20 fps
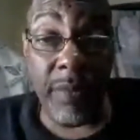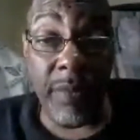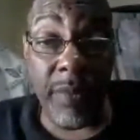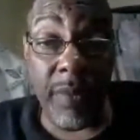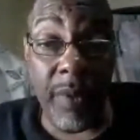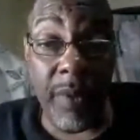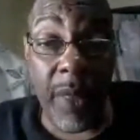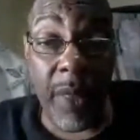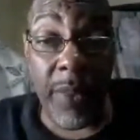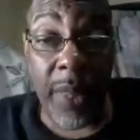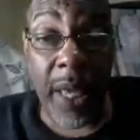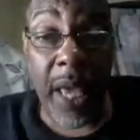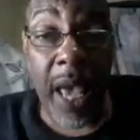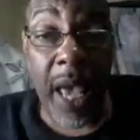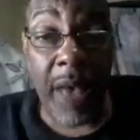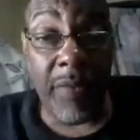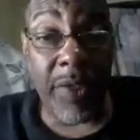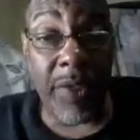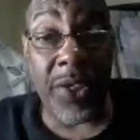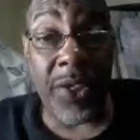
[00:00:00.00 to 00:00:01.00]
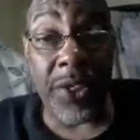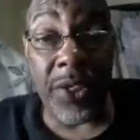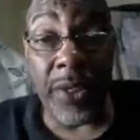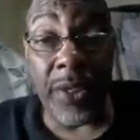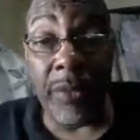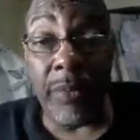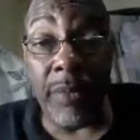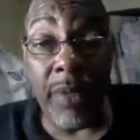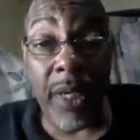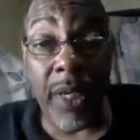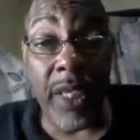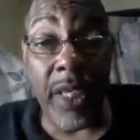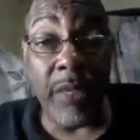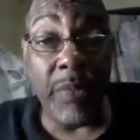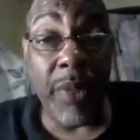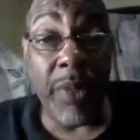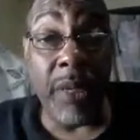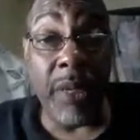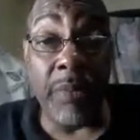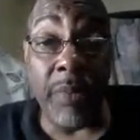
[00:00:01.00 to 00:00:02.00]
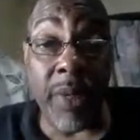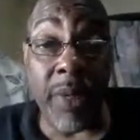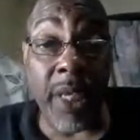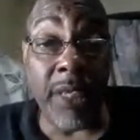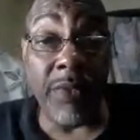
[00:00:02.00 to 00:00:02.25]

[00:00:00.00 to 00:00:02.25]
they have a system, and it's been in place